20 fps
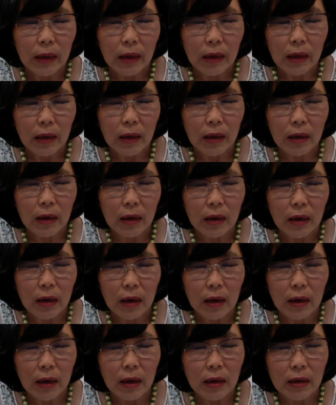And
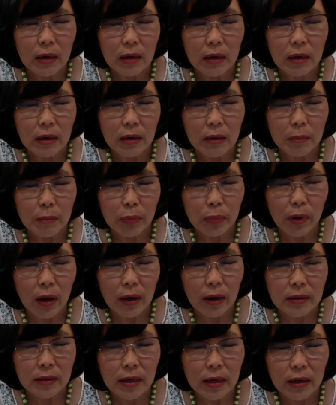any
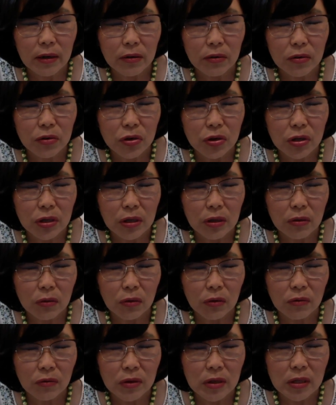blocked energy
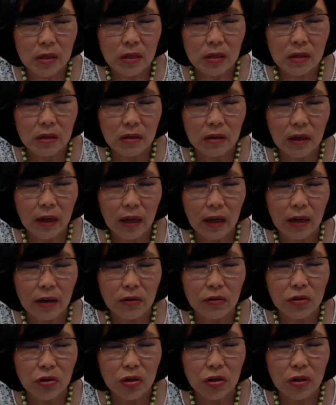or resistant
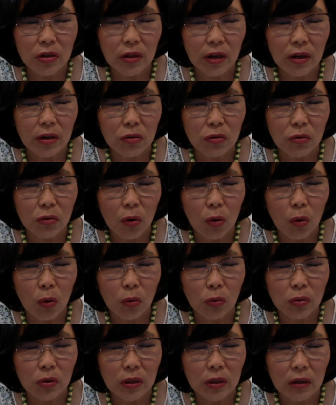energy that you're
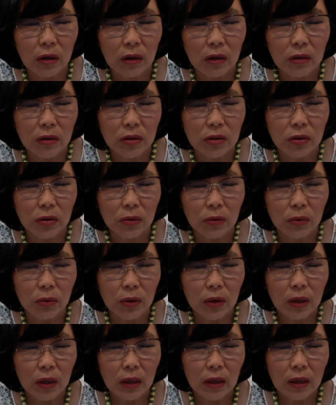holding on to
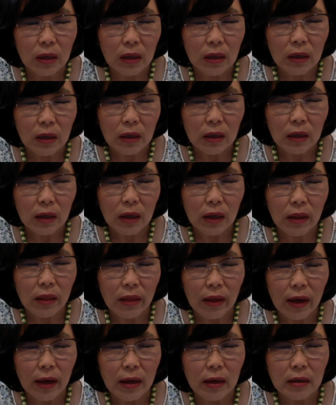in
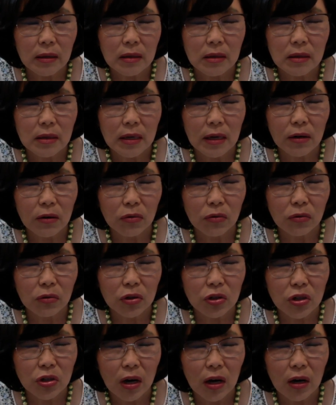that sacral
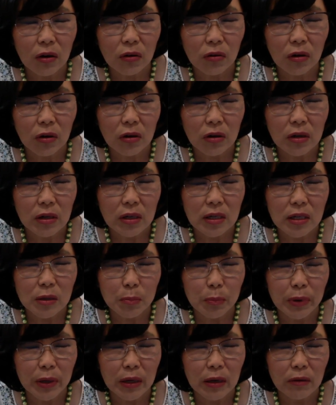chakra is
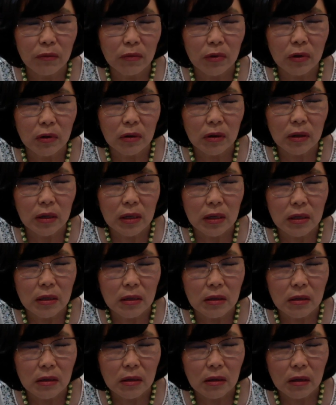being
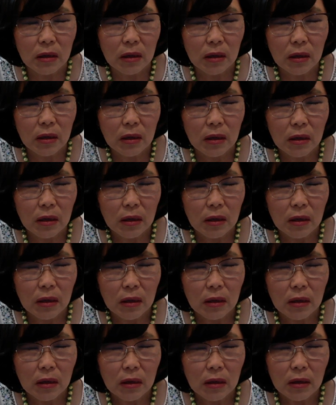released
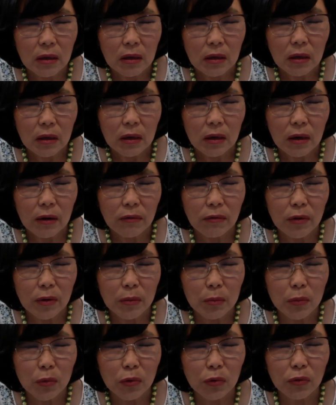and
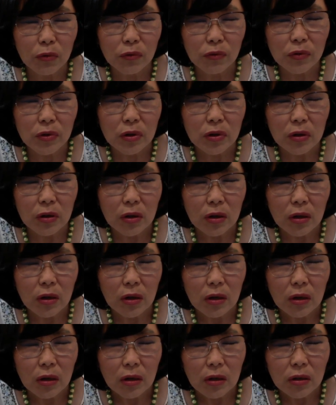removed
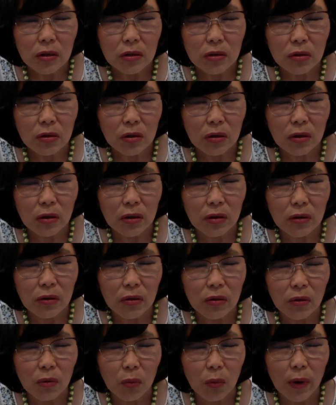to clear
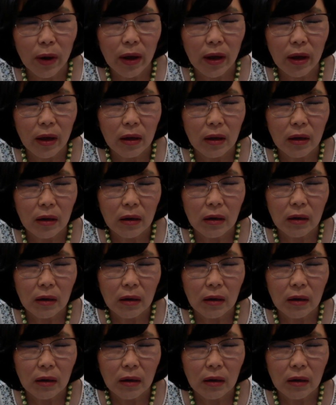the way